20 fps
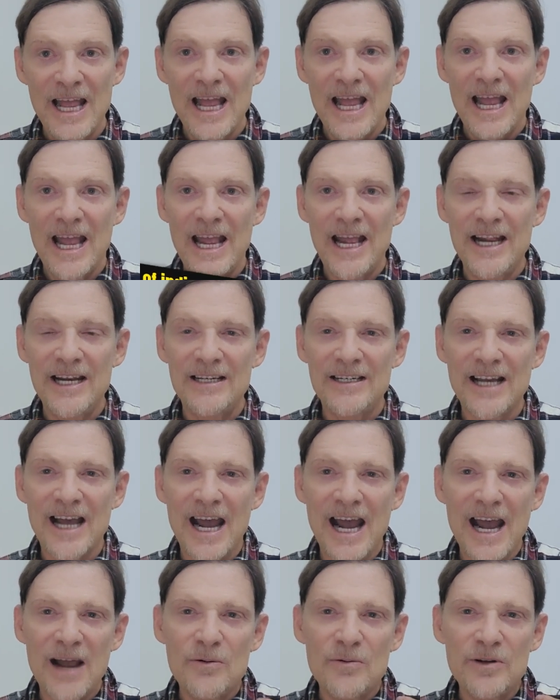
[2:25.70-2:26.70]

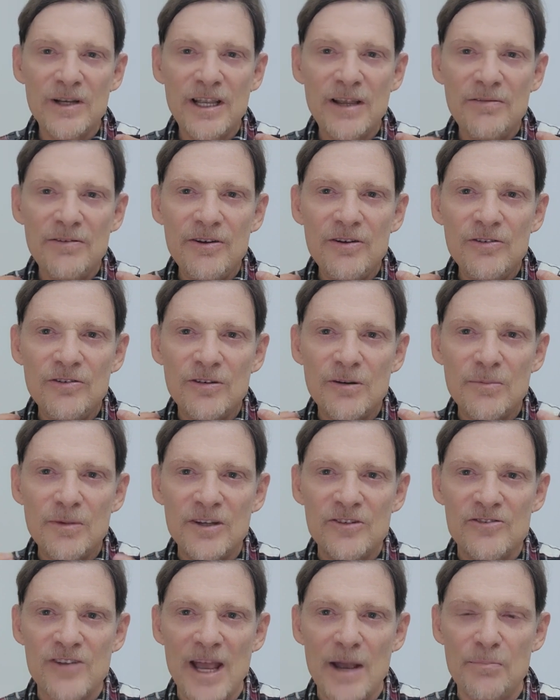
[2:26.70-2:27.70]
And I will give you some
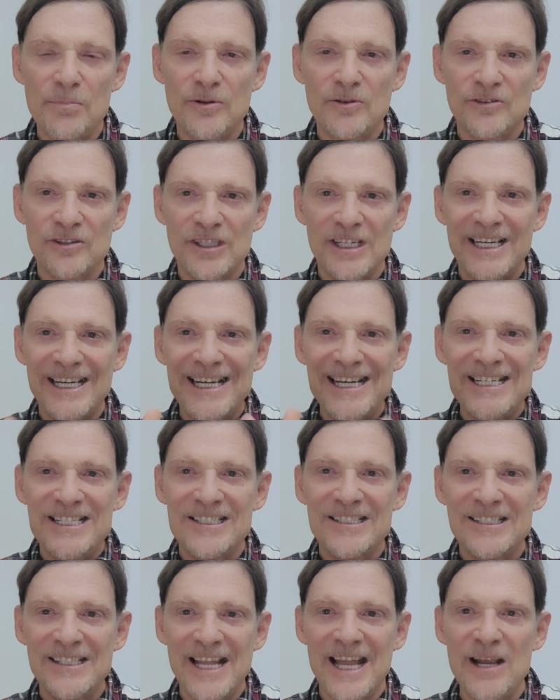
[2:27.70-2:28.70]
examples in
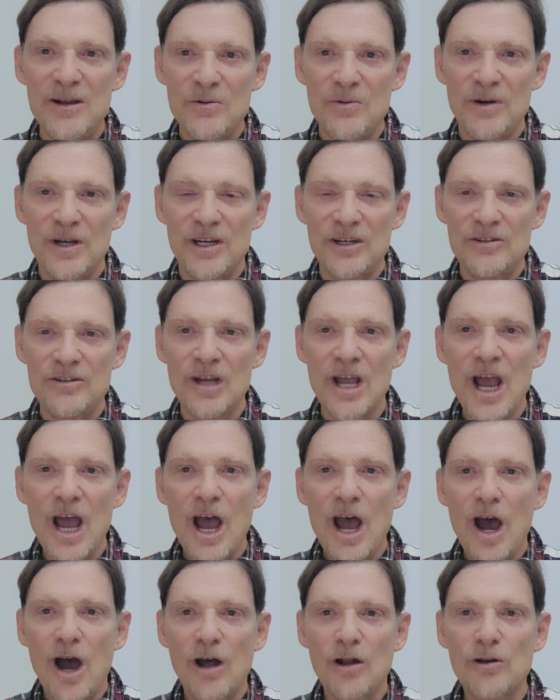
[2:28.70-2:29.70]
each language
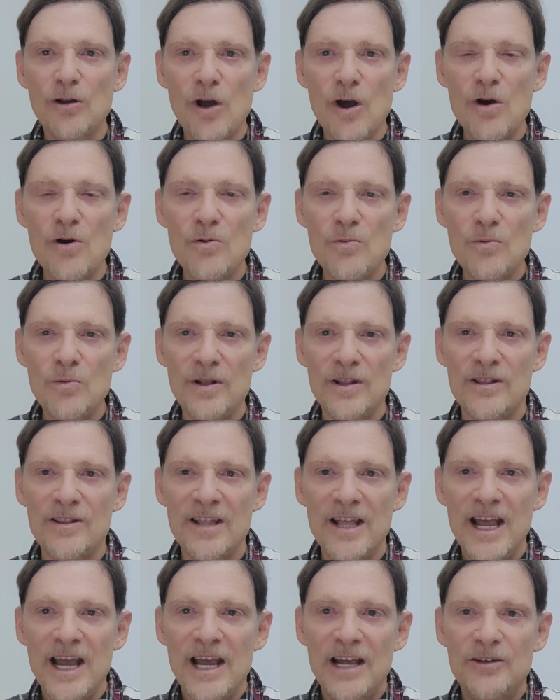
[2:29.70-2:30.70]
along
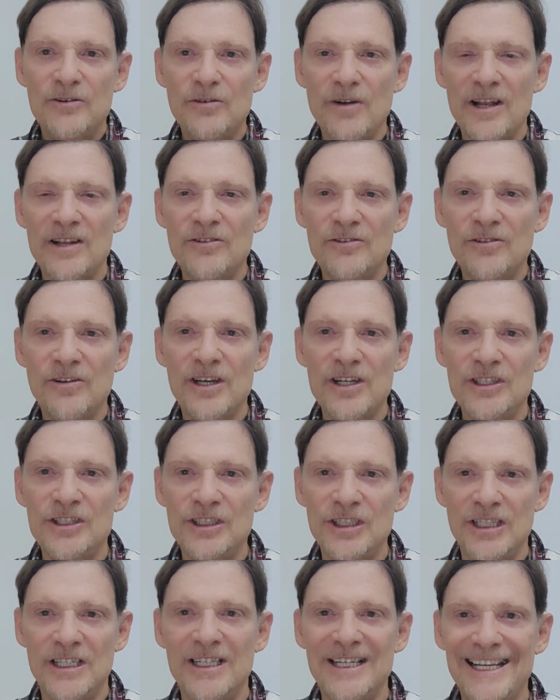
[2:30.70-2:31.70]
with
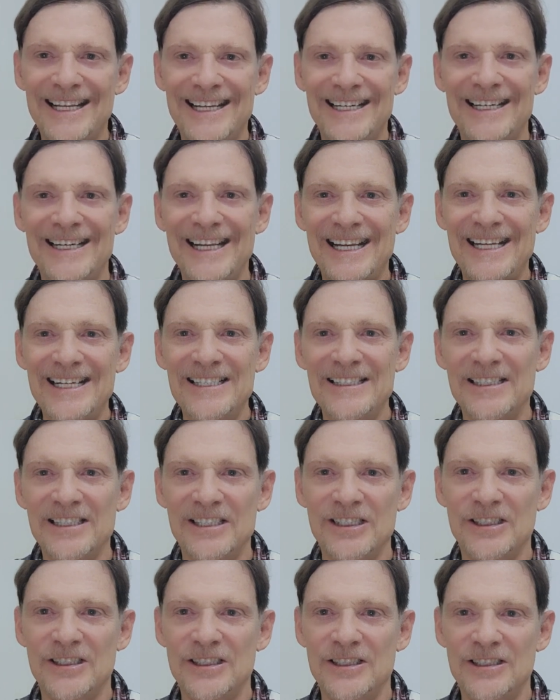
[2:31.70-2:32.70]
translation in
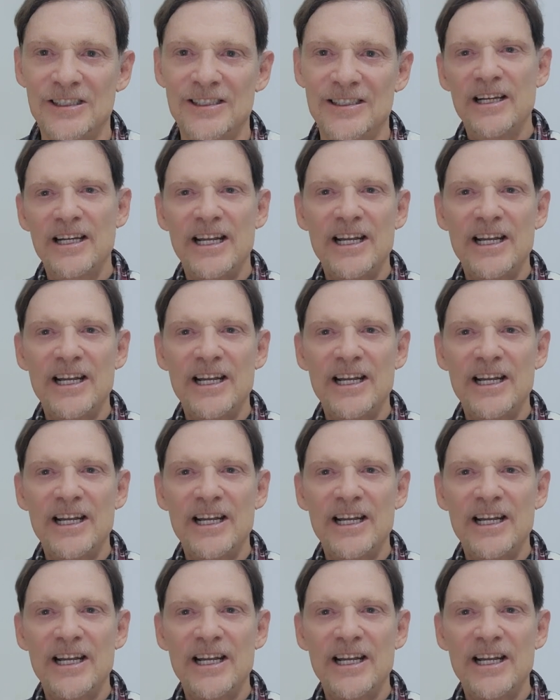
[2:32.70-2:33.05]
English.